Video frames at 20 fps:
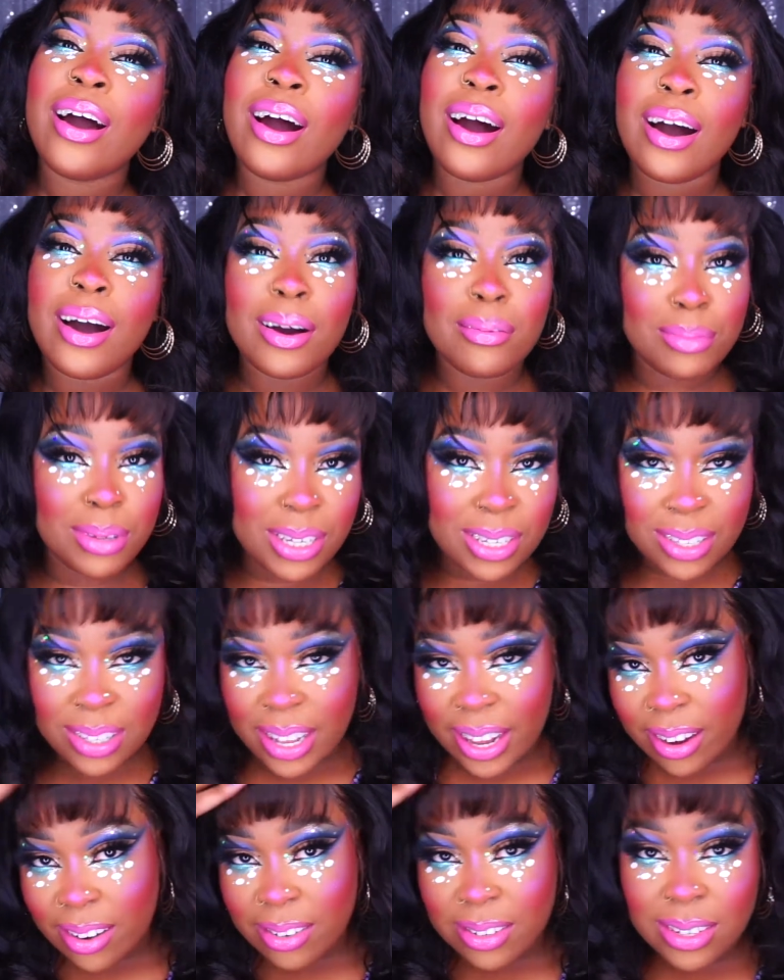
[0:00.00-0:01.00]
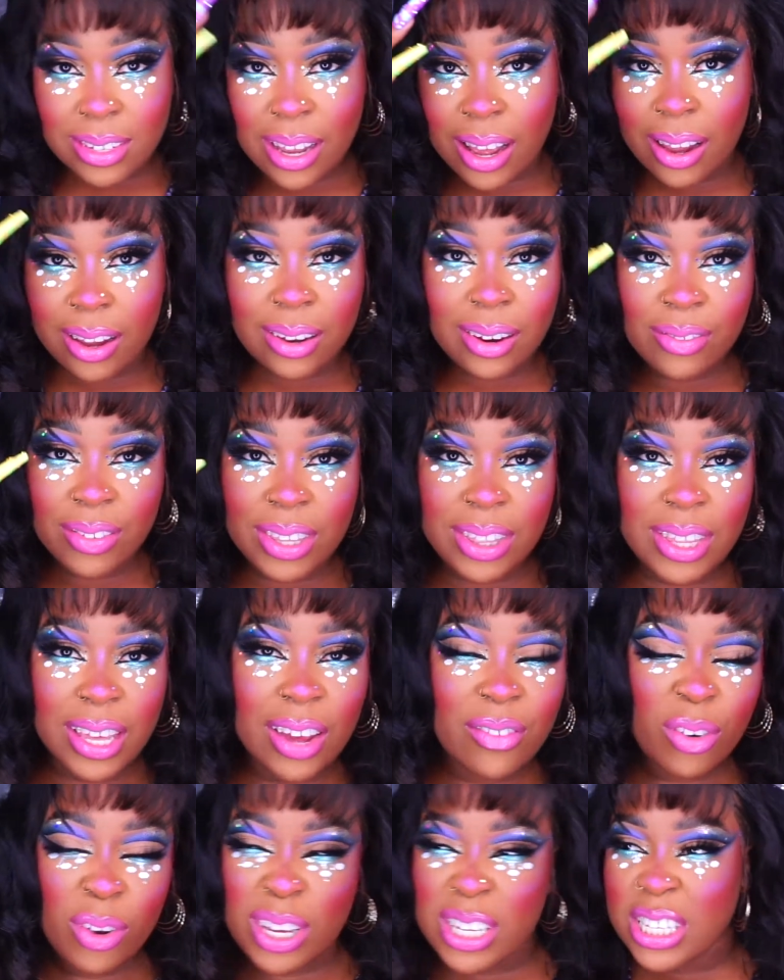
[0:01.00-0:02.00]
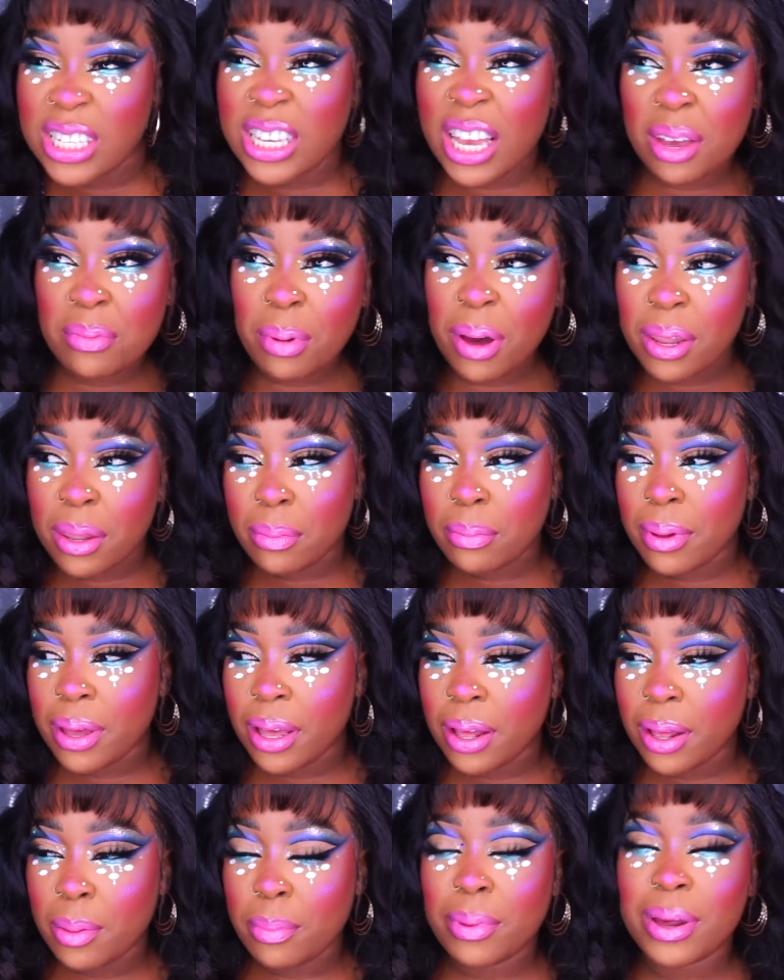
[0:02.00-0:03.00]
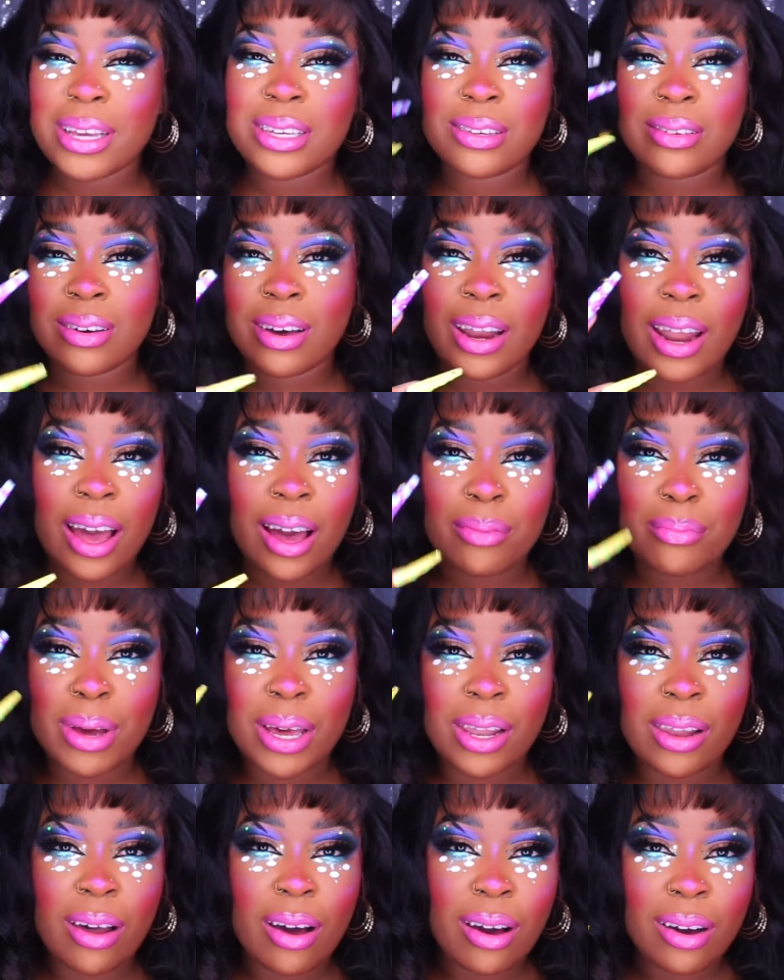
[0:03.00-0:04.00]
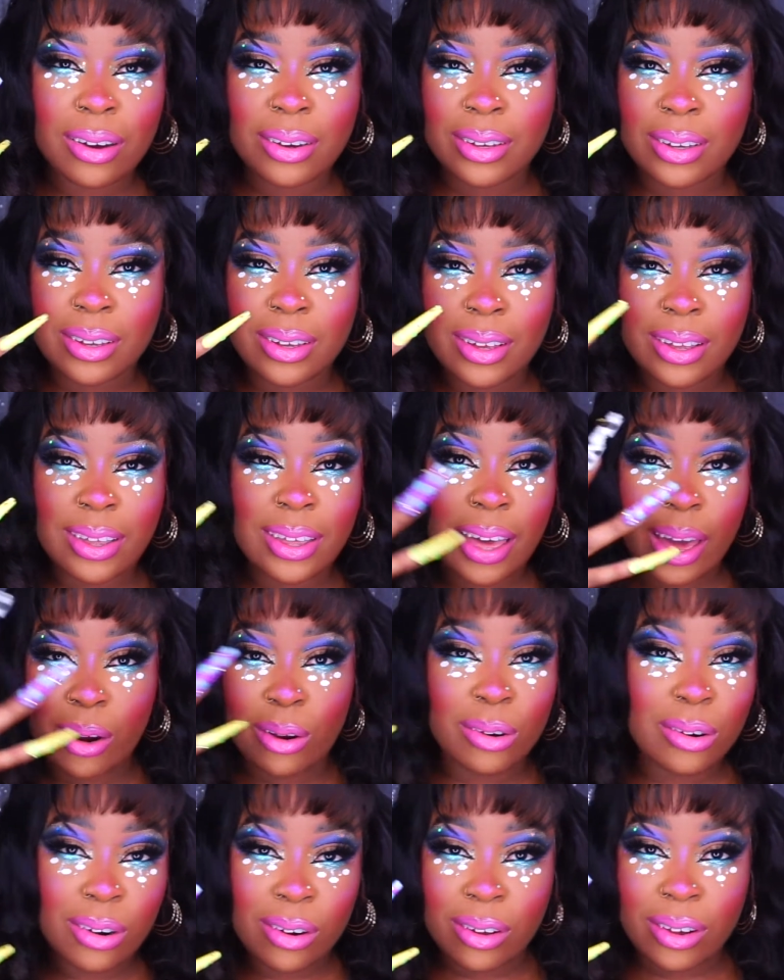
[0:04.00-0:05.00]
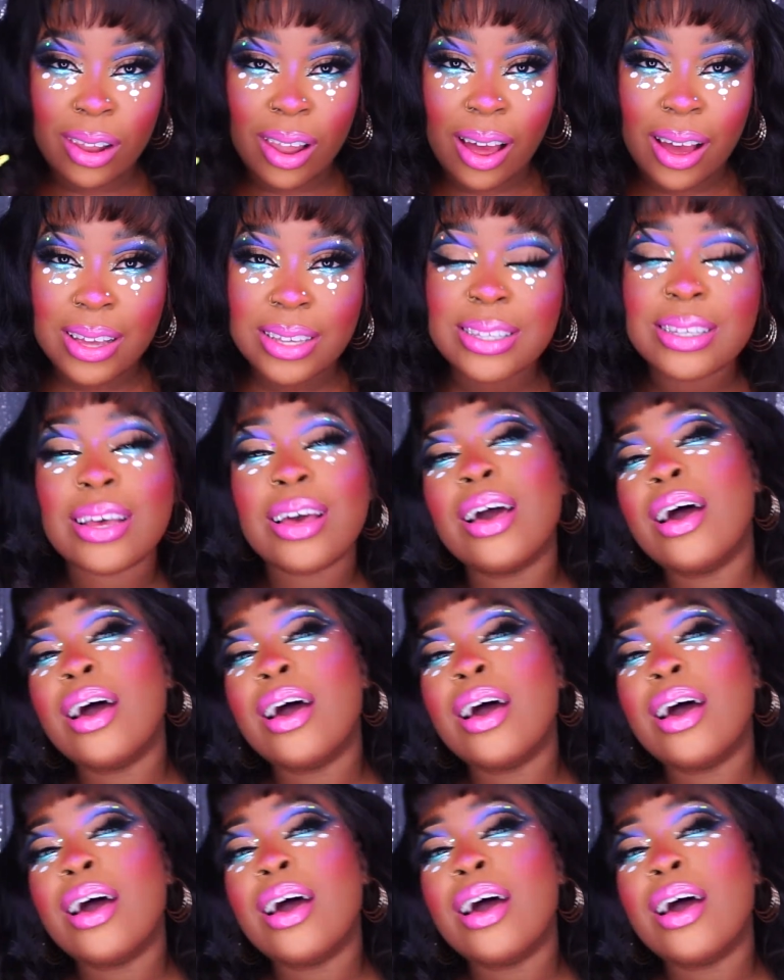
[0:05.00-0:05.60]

um, because of the hairstyle and everything. Very Saved by the Bell, but I still gotta have my long ghetto girl claws.